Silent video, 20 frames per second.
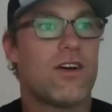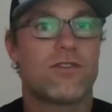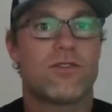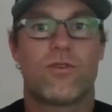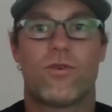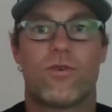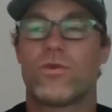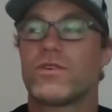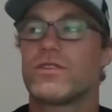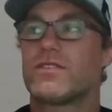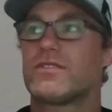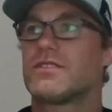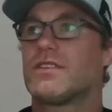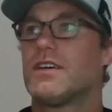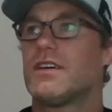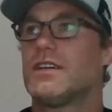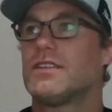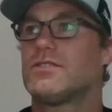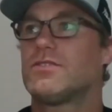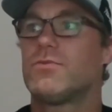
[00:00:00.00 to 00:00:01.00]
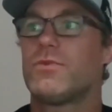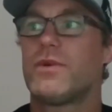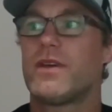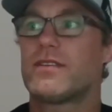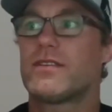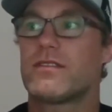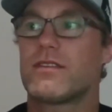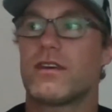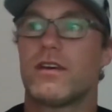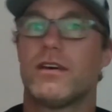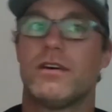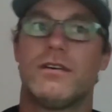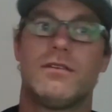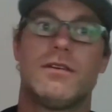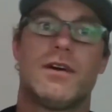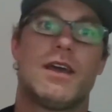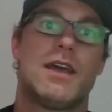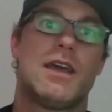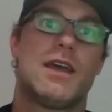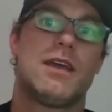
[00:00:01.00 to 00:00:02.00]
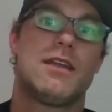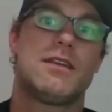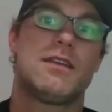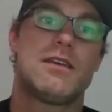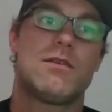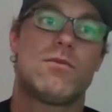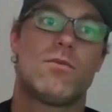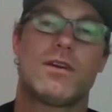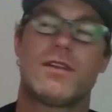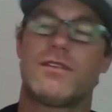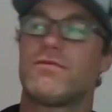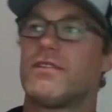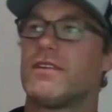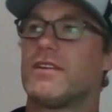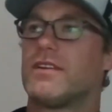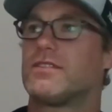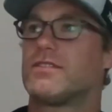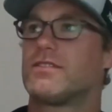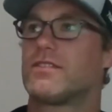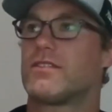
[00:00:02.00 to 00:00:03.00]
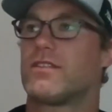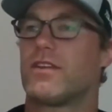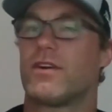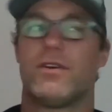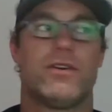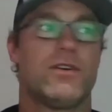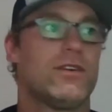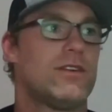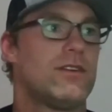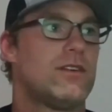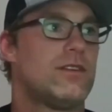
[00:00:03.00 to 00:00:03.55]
course 2 weeks ago, and he finished? 3rd,